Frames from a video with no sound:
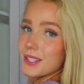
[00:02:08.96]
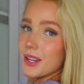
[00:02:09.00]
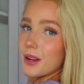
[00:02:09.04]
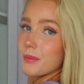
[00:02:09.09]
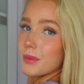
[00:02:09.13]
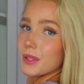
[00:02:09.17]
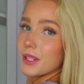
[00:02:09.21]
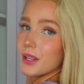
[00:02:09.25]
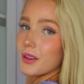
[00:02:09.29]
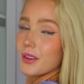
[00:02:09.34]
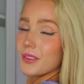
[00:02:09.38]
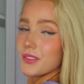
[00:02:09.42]
down
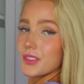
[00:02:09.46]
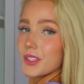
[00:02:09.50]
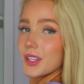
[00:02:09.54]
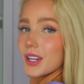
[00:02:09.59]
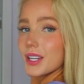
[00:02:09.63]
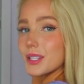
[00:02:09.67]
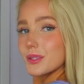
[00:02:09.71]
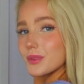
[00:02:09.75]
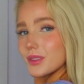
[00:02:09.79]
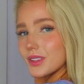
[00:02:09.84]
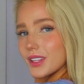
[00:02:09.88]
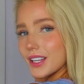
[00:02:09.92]
below if you
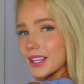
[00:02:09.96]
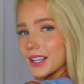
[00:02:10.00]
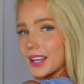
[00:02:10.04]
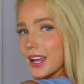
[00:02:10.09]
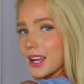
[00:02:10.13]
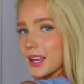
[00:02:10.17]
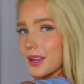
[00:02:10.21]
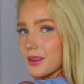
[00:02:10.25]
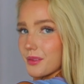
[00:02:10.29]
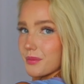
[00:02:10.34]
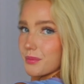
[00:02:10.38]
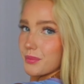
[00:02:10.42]
guys would like
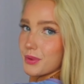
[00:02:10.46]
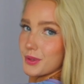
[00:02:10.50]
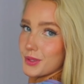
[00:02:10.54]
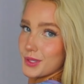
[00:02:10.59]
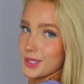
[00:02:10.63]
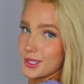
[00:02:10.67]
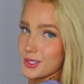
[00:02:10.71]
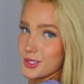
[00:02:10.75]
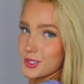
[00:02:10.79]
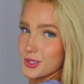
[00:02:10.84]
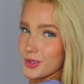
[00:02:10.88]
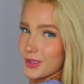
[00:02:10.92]
a
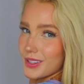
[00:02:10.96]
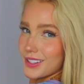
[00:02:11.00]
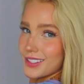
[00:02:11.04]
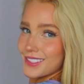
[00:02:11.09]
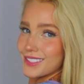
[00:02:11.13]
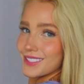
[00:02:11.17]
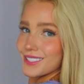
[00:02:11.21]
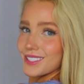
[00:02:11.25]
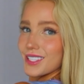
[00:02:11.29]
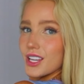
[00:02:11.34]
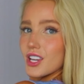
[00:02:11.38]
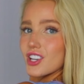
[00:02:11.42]
booty
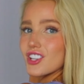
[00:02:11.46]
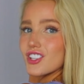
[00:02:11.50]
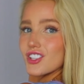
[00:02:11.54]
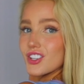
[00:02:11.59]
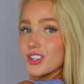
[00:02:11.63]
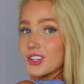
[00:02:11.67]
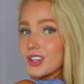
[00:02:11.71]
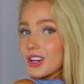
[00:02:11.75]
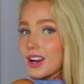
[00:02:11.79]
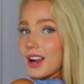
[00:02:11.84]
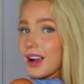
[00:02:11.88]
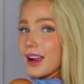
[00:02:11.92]
shorts
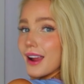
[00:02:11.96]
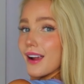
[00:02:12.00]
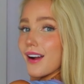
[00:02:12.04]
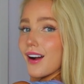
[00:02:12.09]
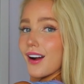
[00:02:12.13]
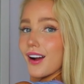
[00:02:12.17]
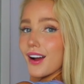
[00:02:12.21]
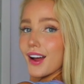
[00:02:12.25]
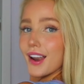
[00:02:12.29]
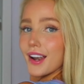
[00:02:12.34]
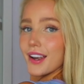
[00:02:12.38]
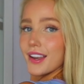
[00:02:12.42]
try
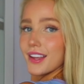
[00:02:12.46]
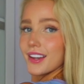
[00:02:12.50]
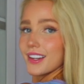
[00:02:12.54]
on.